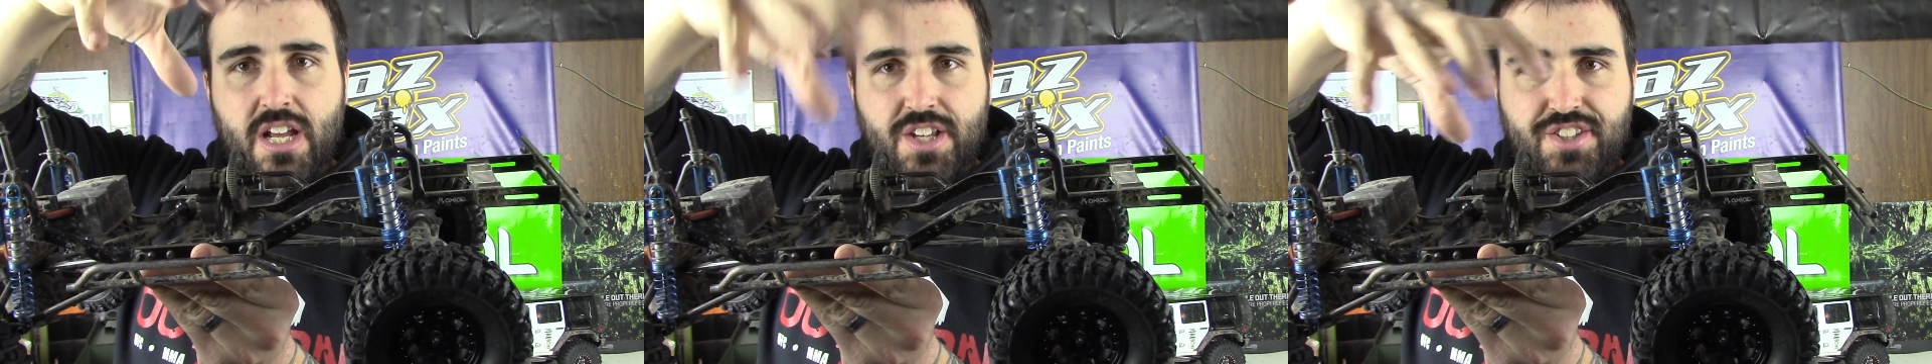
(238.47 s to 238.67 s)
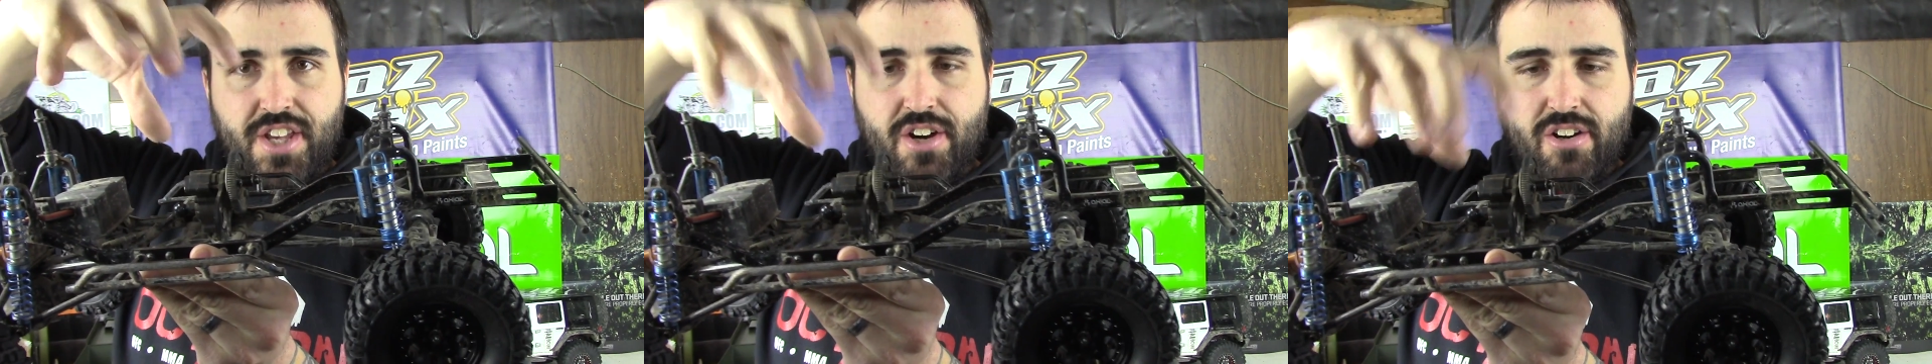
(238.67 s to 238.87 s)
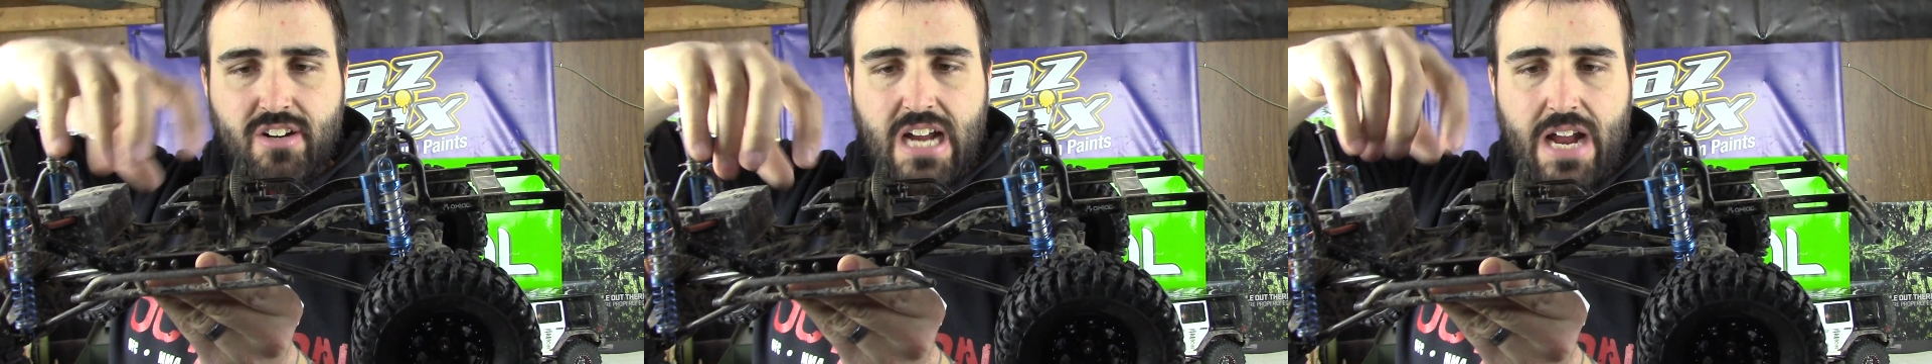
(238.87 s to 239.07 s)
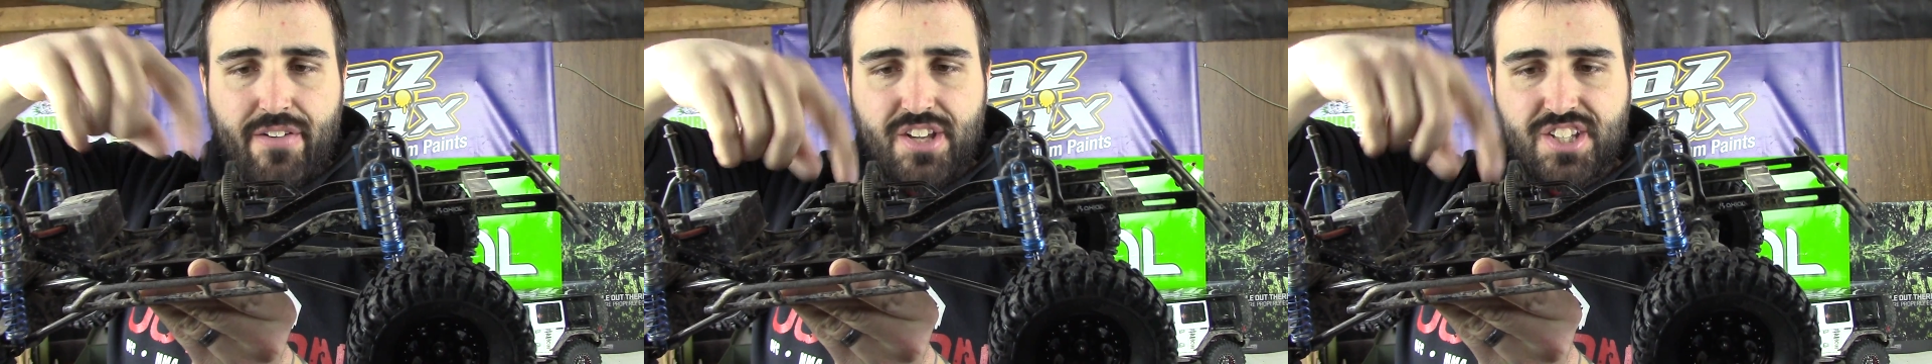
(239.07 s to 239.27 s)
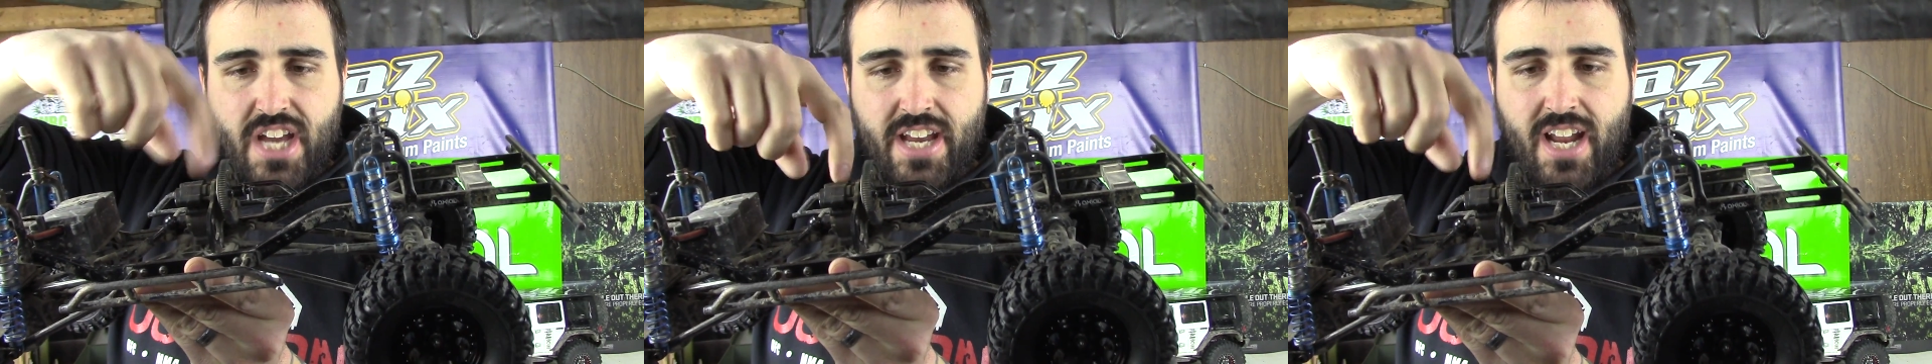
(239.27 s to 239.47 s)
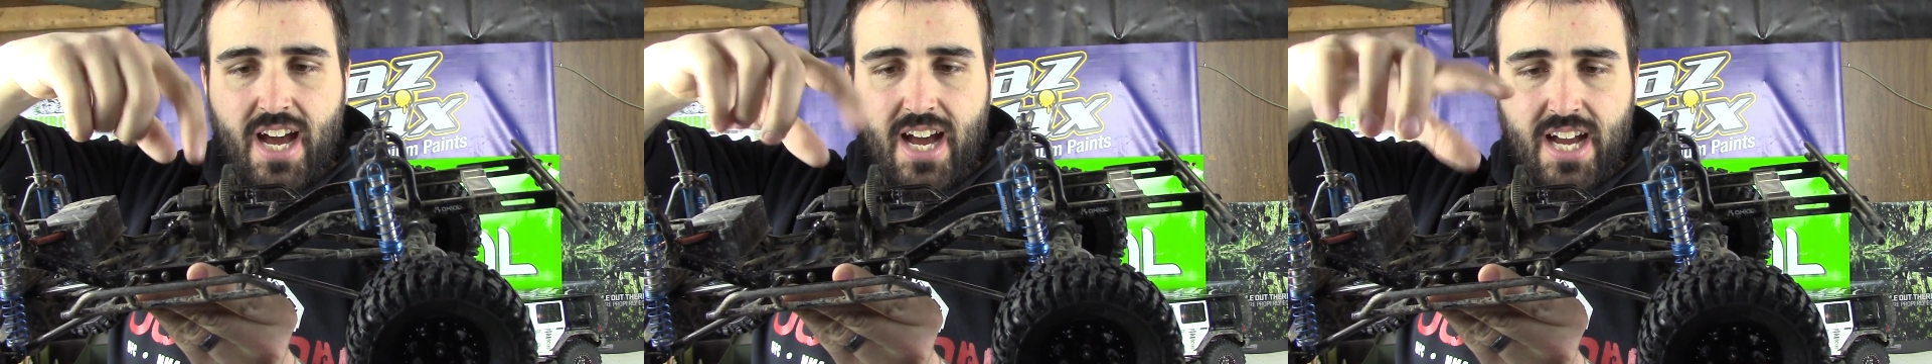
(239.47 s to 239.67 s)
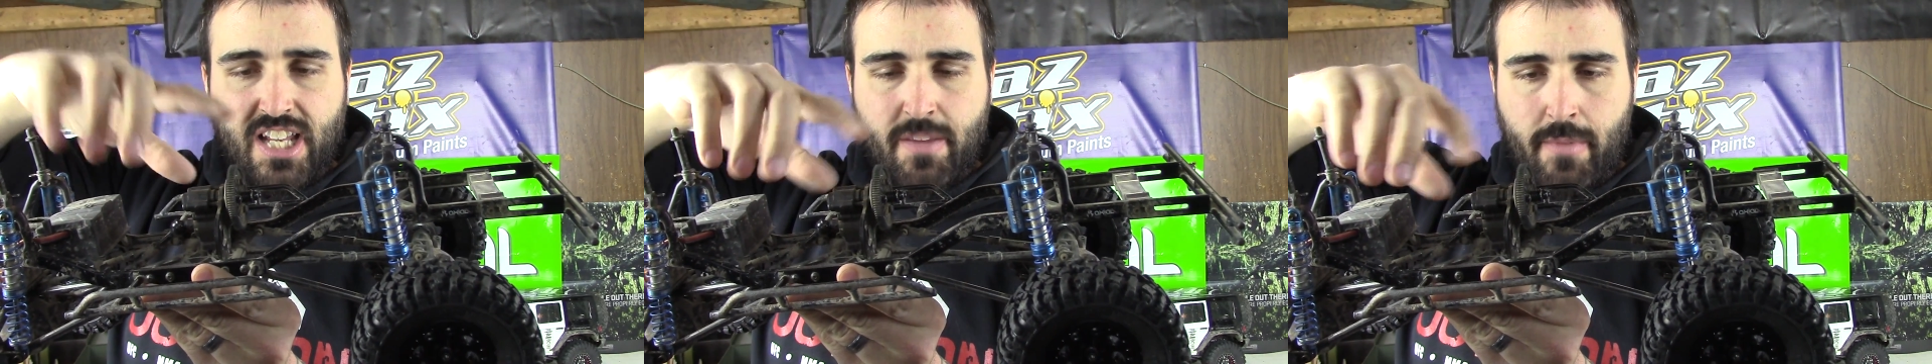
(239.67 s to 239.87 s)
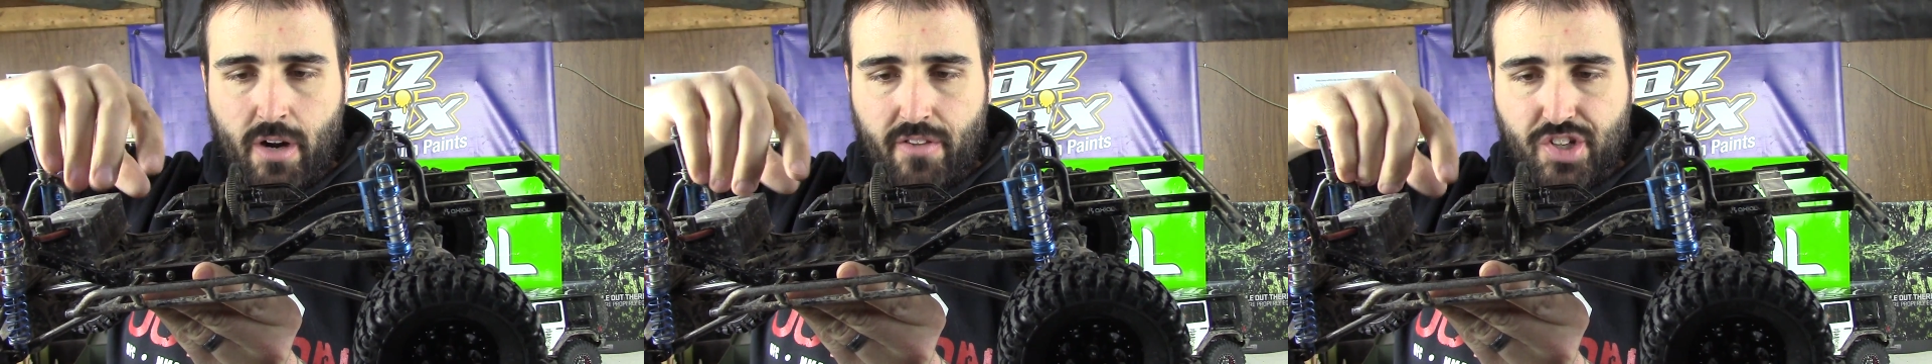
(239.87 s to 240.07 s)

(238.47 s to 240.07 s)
center of gravity is kind of high in the middle of